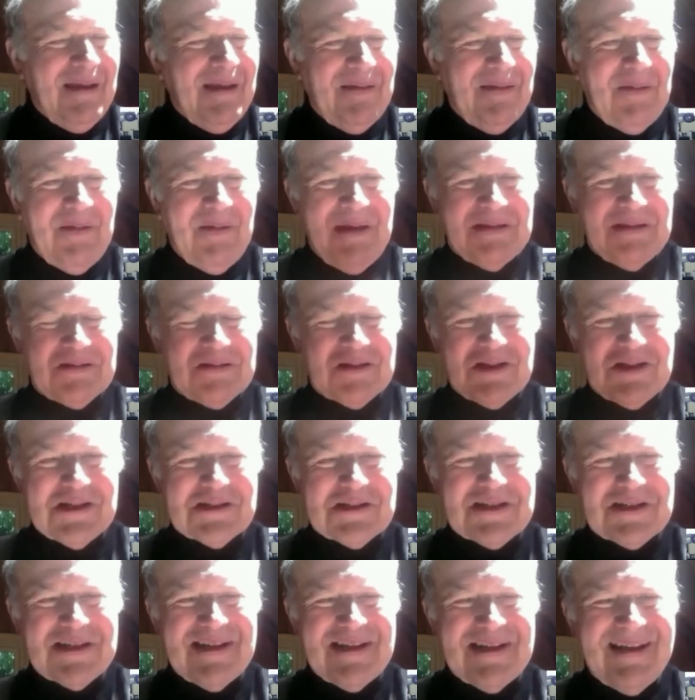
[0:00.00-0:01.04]
it's
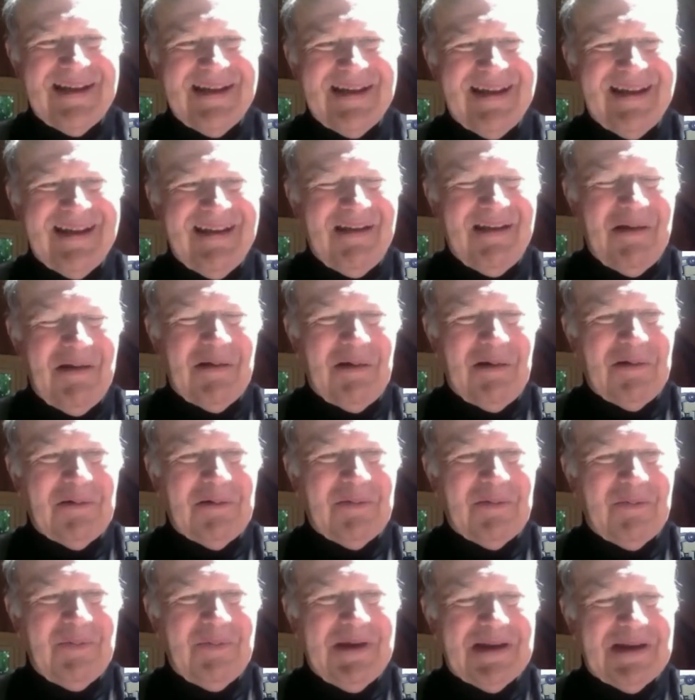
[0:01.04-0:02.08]
just, you know,